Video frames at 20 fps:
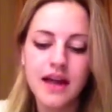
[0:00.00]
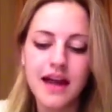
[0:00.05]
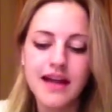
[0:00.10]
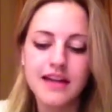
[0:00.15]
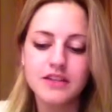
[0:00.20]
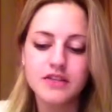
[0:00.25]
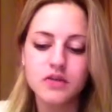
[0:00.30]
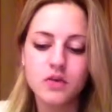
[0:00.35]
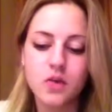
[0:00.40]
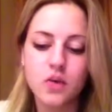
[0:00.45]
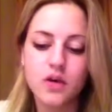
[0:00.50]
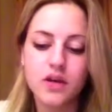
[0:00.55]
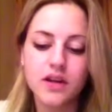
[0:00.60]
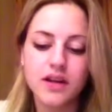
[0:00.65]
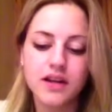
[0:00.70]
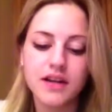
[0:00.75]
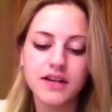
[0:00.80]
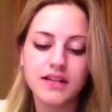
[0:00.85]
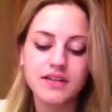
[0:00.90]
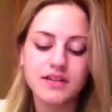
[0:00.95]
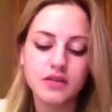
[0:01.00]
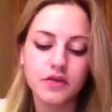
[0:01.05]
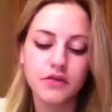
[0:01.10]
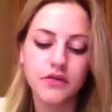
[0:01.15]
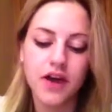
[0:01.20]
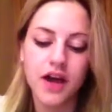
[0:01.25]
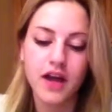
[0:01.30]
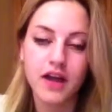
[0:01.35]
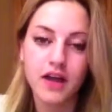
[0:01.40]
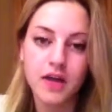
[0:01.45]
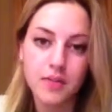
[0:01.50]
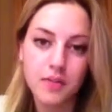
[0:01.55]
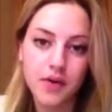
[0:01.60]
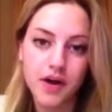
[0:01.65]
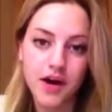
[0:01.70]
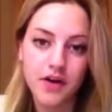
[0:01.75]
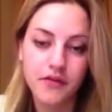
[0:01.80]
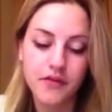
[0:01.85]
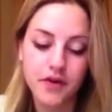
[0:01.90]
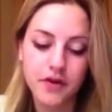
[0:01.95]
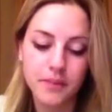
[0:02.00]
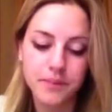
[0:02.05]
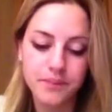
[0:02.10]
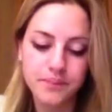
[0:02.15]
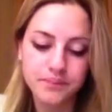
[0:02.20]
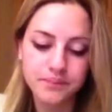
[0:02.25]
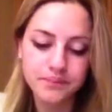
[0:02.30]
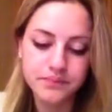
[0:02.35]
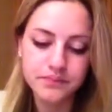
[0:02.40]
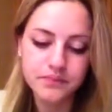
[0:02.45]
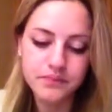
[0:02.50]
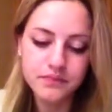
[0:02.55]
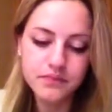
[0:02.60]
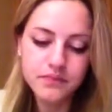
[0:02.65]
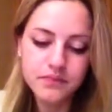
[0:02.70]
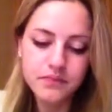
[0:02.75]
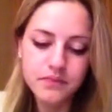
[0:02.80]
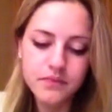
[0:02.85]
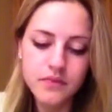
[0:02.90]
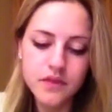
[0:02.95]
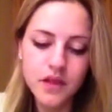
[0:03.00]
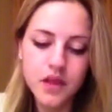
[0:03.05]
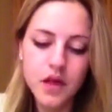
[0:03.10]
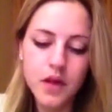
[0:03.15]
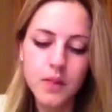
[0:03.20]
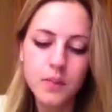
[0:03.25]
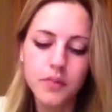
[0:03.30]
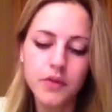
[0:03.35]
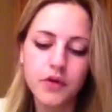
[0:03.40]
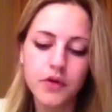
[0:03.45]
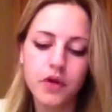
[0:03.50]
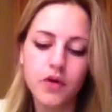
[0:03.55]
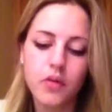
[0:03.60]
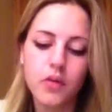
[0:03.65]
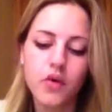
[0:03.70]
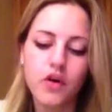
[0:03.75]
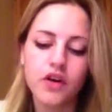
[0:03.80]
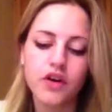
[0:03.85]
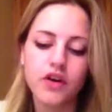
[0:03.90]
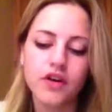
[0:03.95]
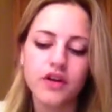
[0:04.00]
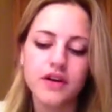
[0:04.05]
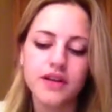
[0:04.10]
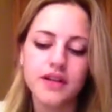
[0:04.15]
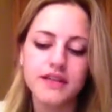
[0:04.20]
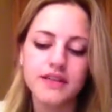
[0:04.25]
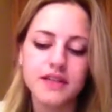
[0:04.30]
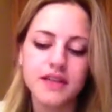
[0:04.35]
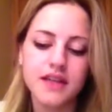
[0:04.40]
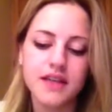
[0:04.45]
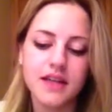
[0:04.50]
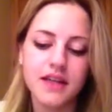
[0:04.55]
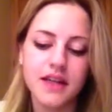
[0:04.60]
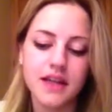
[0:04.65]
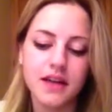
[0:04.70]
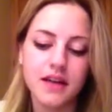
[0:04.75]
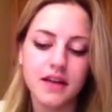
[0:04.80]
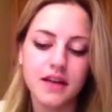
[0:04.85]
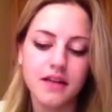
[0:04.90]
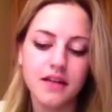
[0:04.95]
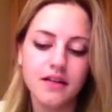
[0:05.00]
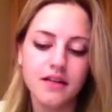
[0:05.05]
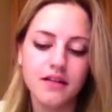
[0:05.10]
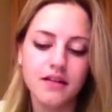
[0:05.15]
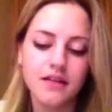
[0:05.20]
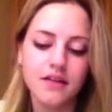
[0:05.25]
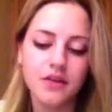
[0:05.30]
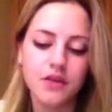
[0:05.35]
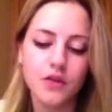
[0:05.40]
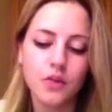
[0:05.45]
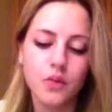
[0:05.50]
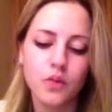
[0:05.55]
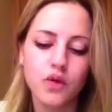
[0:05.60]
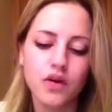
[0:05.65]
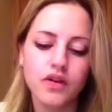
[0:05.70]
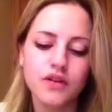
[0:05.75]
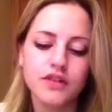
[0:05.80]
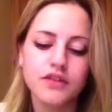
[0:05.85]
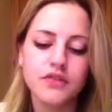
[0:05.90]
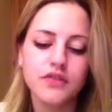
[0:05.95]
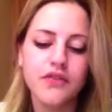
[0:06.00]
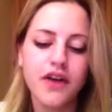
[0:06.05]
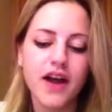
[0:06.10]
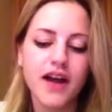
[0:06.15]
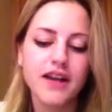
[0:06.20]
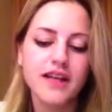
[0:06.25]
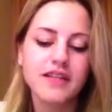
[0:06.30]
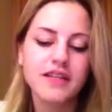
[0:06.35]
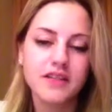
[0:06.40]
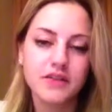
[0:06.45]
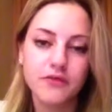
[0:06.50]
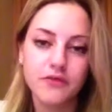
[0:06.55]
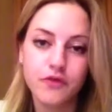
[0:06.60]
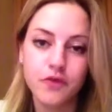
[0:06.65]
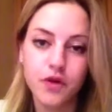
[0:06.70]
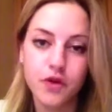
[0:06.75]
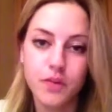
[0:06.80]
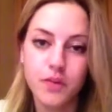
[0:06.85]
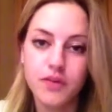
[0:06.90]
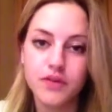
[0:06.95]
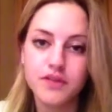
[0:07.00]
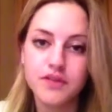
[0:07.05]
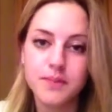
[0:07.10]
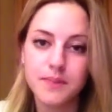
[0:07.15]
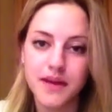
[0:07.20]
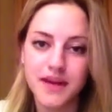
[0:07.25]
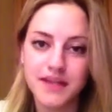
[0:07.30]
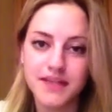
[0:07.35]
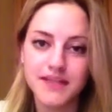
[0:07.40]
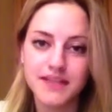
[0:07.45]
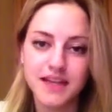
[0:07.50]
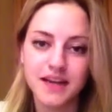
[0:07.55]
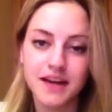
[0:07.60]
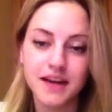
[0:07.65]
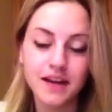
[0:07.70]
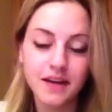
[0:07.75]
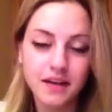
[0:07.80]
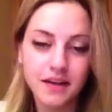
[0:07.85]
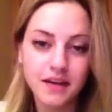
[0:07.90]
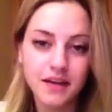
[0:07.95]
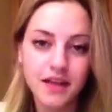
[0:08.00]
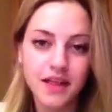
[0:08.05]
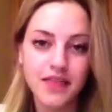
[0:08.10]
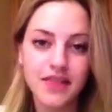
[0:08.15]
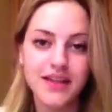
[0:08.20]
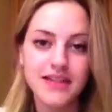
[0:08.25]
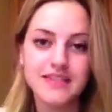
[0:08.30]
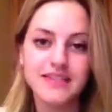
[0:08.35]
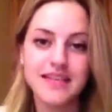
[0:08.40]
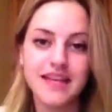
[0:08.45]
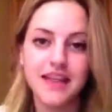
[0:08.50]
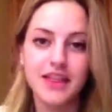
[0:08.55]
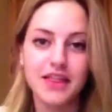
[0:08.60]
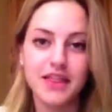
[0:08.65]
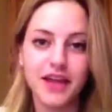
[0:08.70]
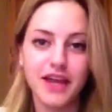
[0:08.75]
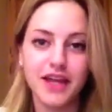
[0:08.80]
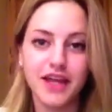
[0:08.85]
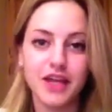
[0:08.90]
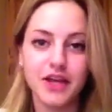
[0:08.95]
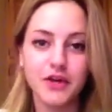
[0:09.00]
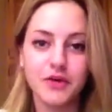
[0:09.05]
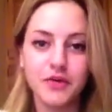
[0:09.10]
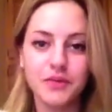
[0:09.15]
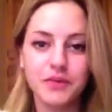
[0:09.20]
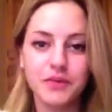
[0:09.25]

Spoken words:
As quoted in a Slovakian proverb, pure water is in the world's finest and foremost medicine. That's it. Thank you.